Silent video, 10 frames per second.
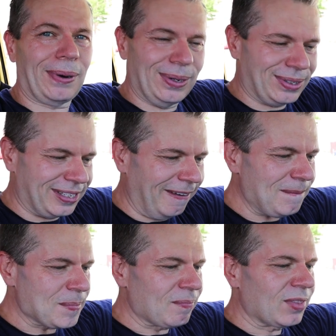
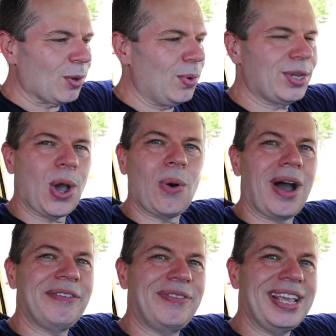person would go
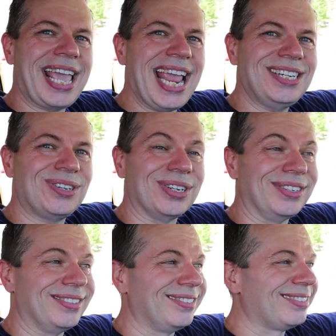on
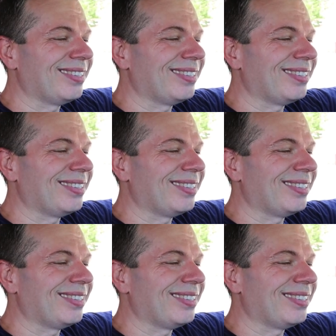vacation.